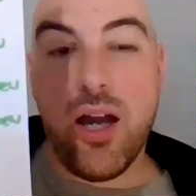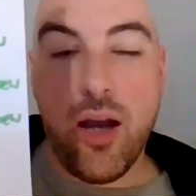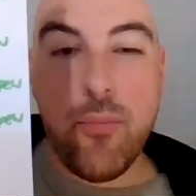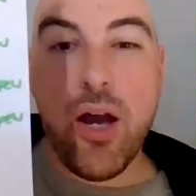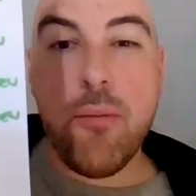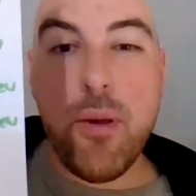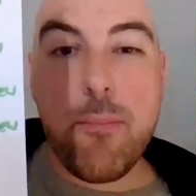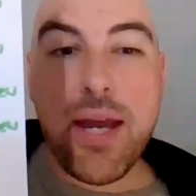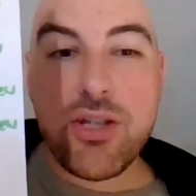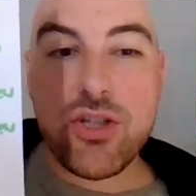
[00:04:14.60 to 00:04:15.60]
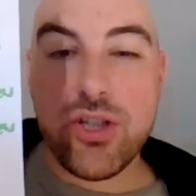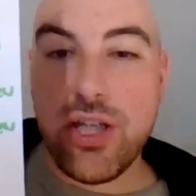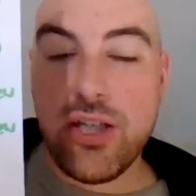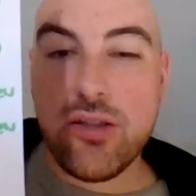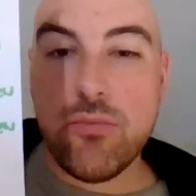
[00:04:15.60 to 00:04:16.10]
I'm
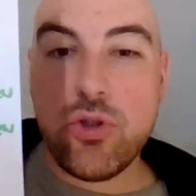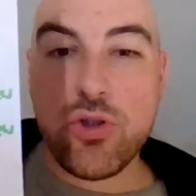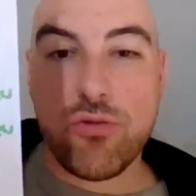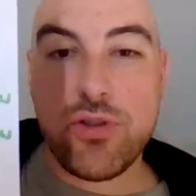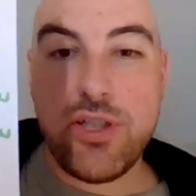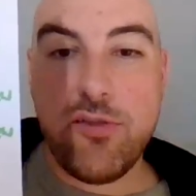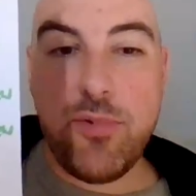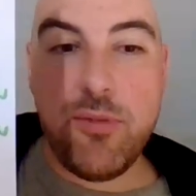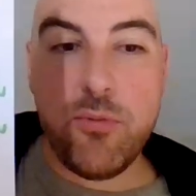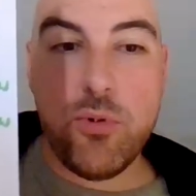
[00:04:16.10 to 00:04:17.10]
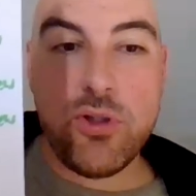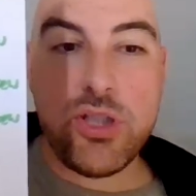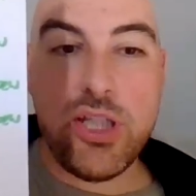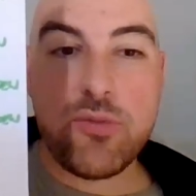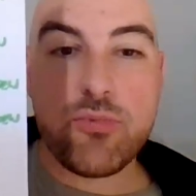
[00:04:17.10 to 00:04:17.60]
imagining the majority of people
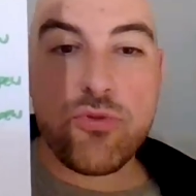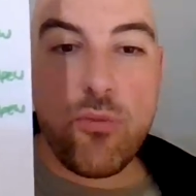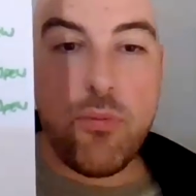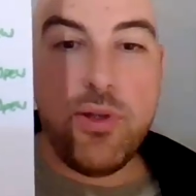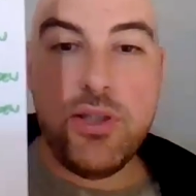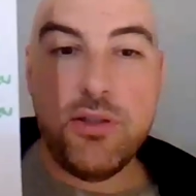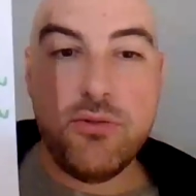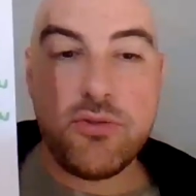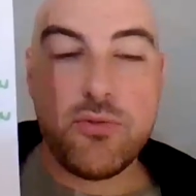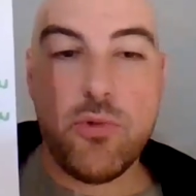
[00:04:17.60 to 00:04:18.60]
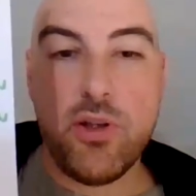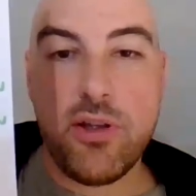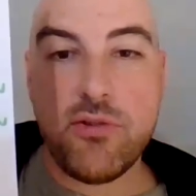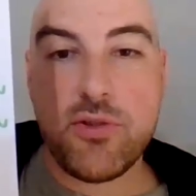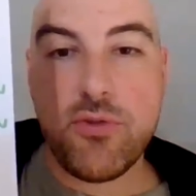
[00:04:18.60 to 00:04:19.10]
watching this probably used one of
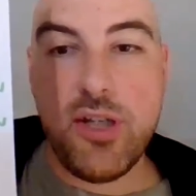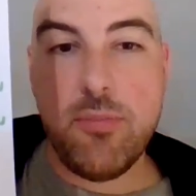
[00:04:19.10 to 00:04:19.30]
those three,